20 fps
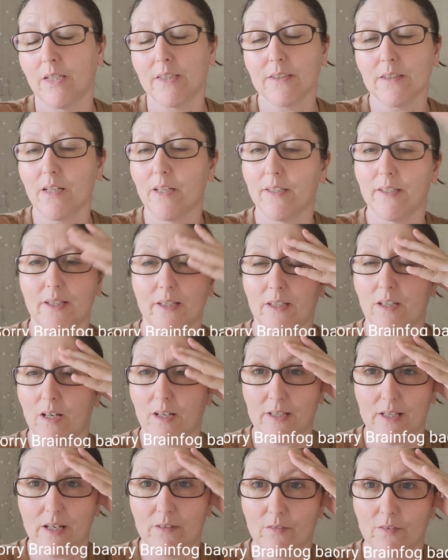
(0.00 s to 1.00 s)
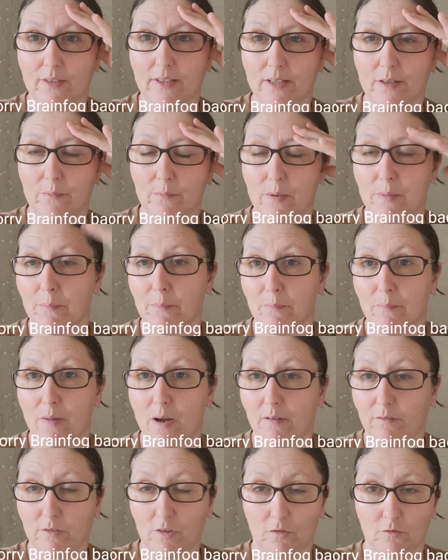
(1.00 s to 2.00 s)
can't even get me.
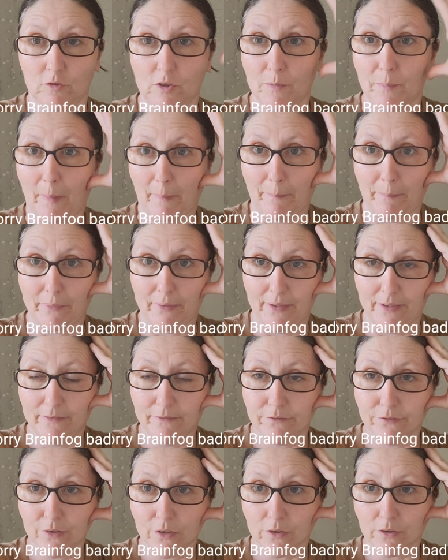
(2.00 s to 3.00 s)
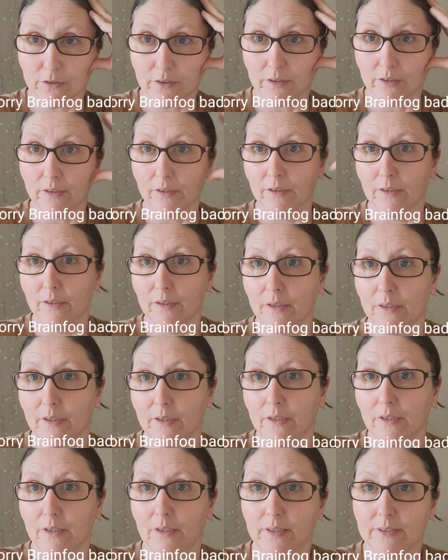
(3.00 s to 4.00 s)
I've got really bad brain fog.
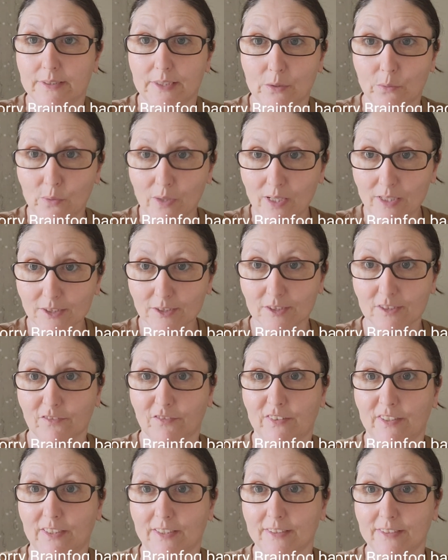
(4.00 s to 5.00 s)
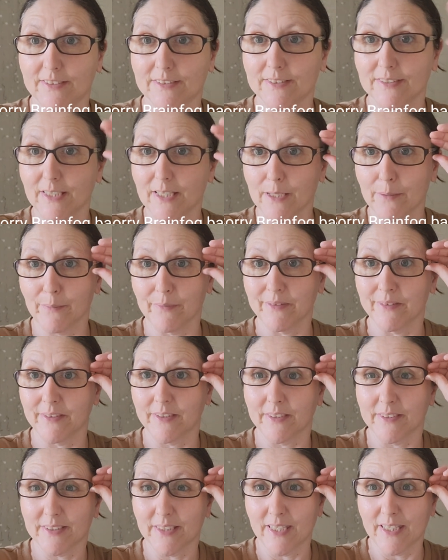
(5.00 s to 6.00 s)
Is anyone else feeling the same? And
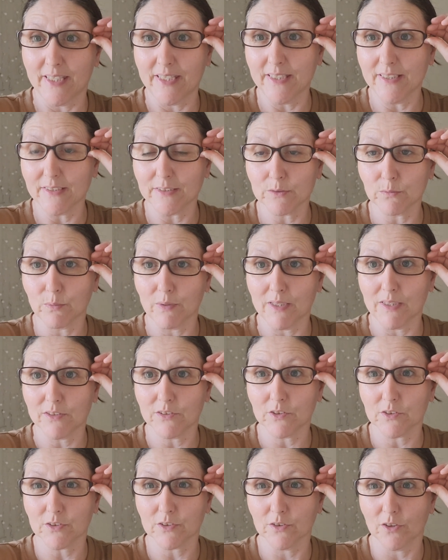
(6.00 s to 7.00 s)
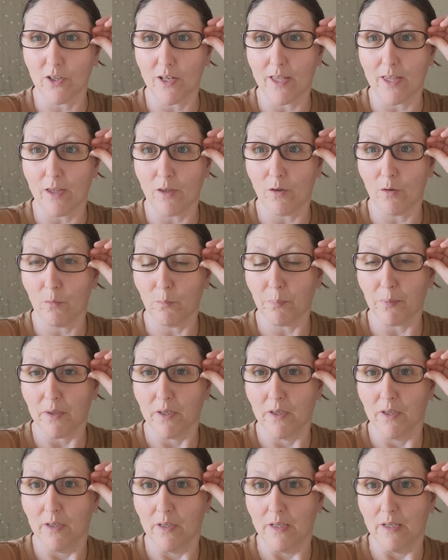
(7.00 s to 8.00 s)
this heat as well does not help.
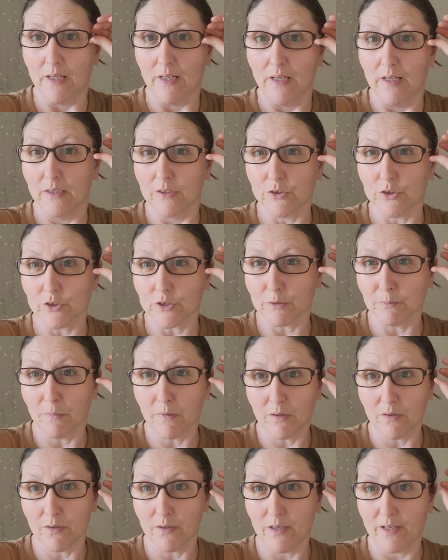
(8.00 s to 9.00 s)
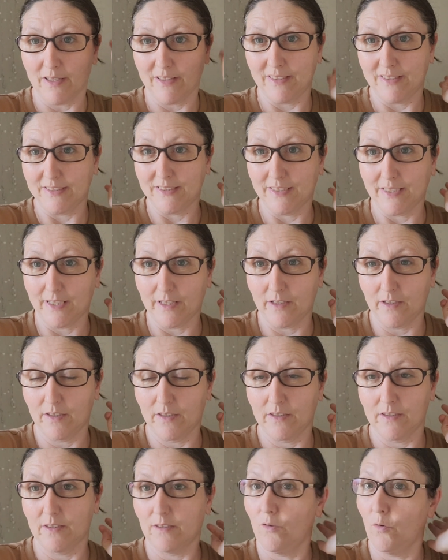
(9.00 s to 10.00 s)
So tomorrow I need to get
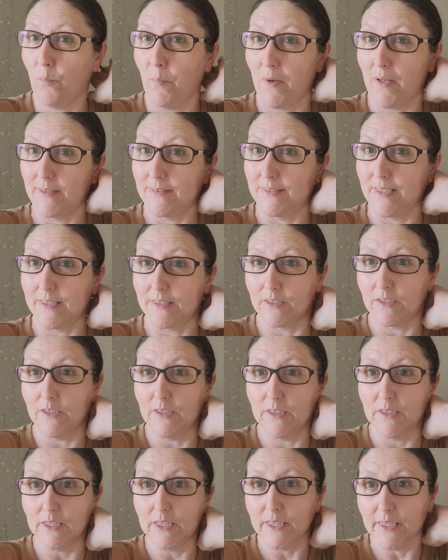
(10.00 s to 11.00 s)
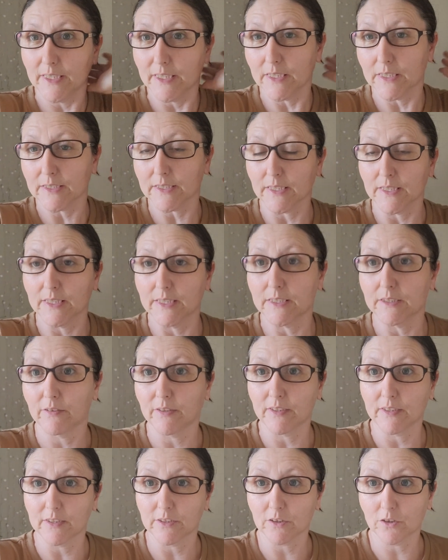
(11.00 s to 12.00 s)
up dead early because I need to
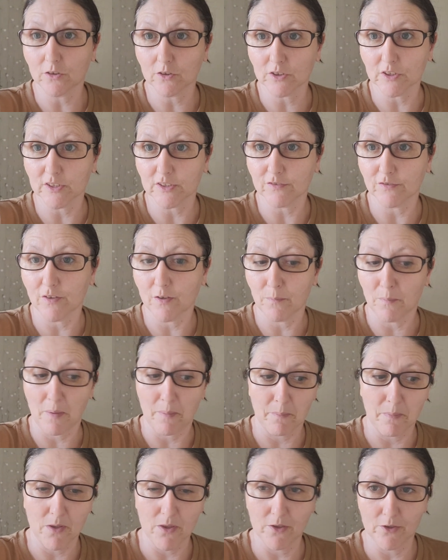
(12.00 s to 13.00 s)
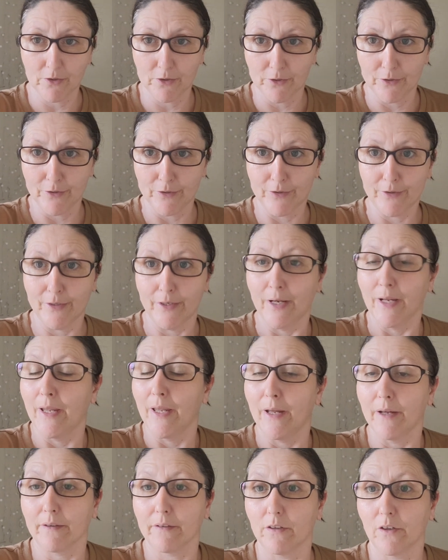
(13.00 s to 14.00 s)
ring the doctors for my mother.
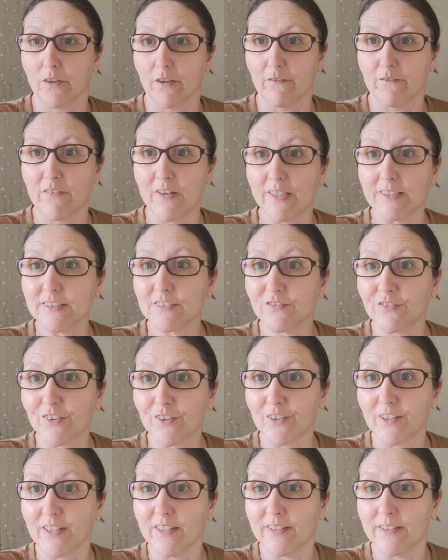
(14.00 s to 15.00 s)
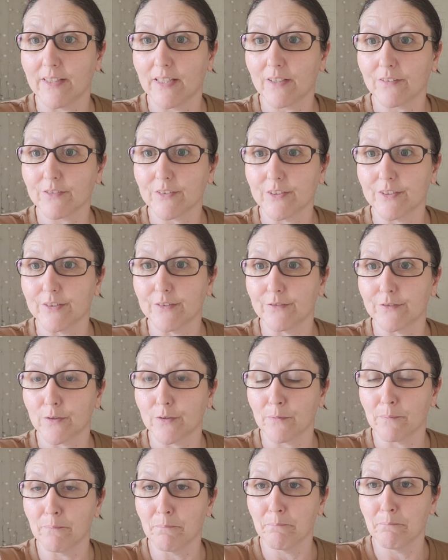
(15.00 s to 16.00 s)
Got the vets for in the afternoon
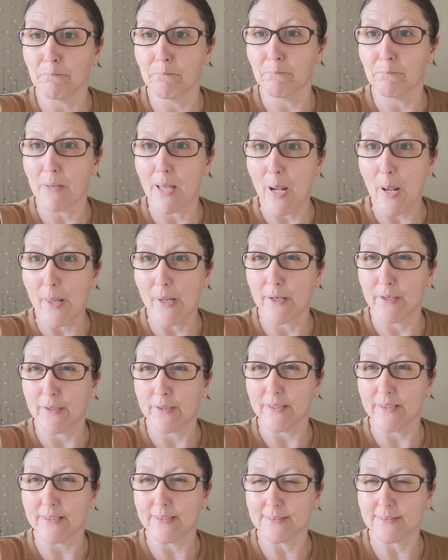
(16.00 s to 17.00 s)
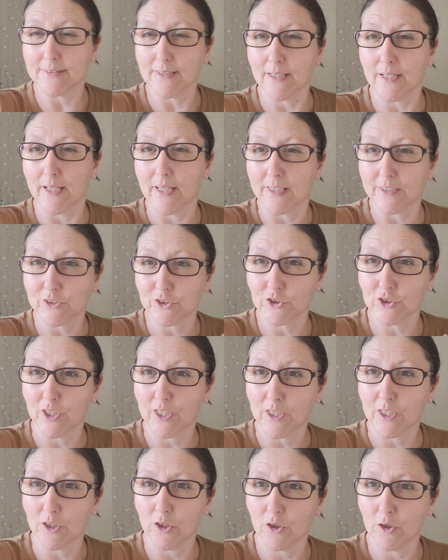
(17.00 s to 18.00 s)
for Bella. It's her last
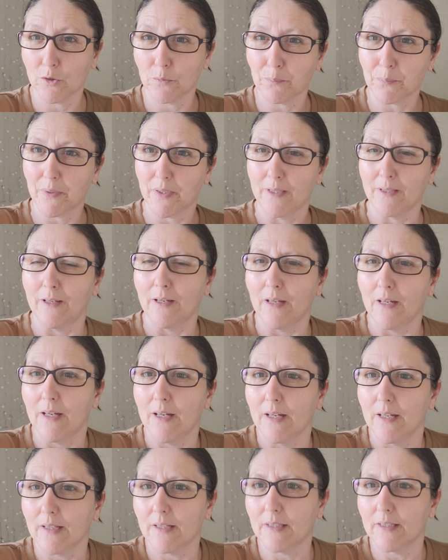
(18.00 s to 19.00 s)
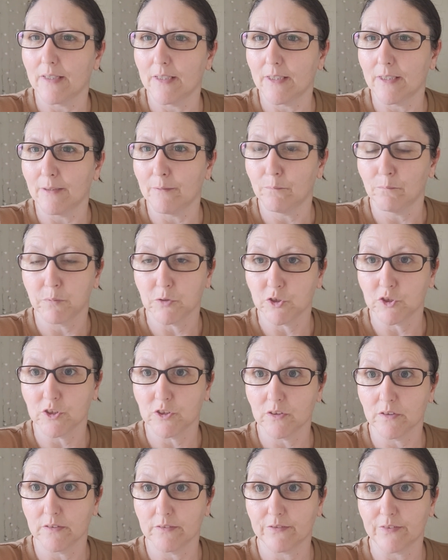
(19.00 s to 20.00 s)
checkup. But she's
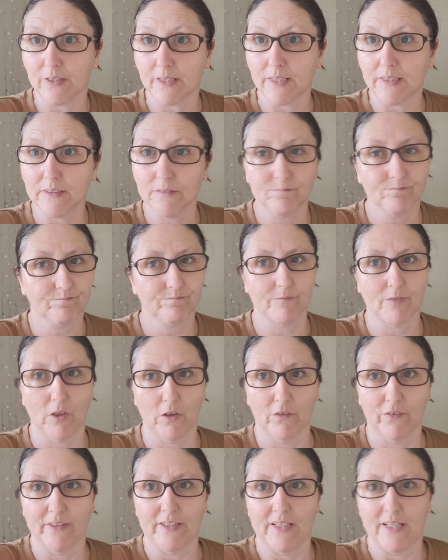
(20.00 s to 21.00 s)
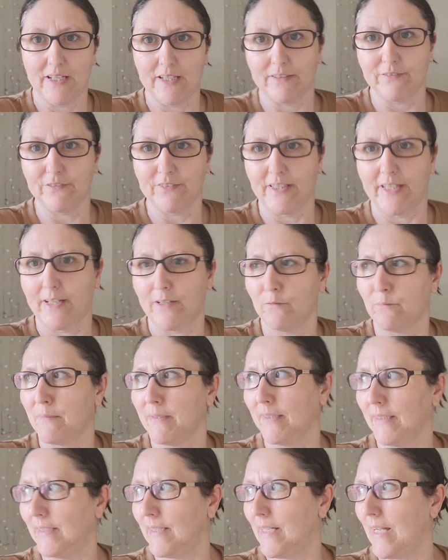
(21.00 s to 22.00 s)
doing fine, loving life now.
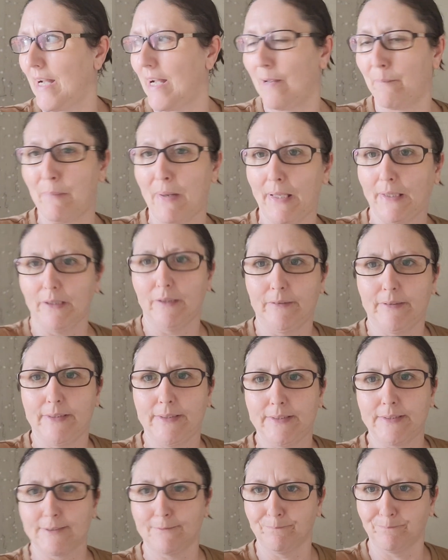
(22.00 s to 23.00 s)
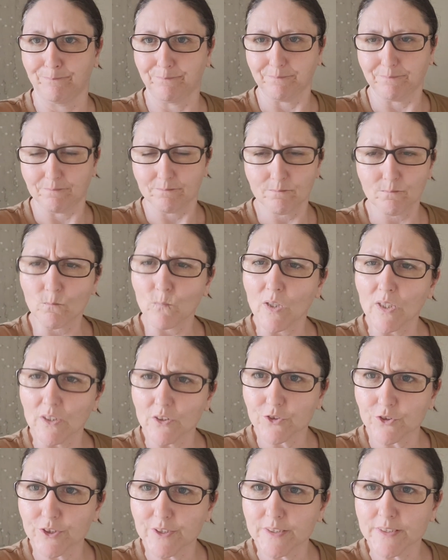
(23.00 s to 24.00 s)
Bella is,
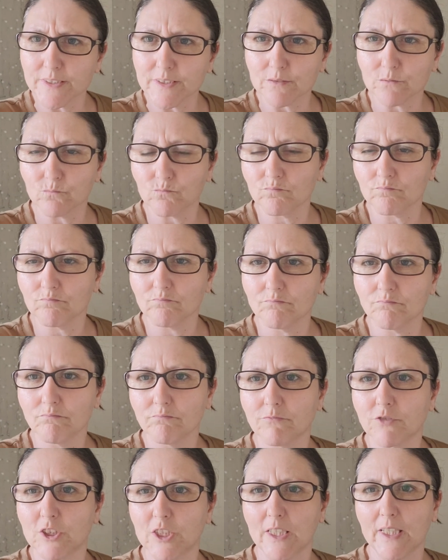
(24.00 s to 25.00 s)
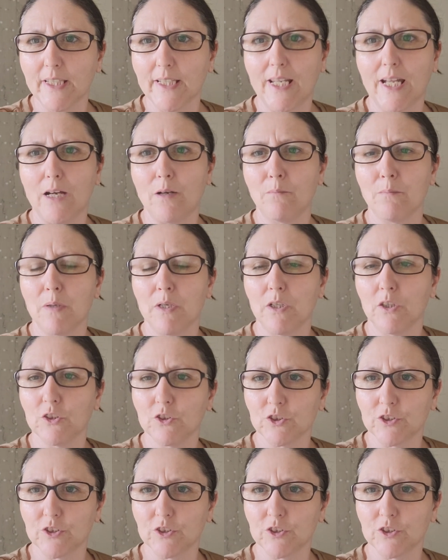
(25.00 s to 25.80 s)
she's chilling out more,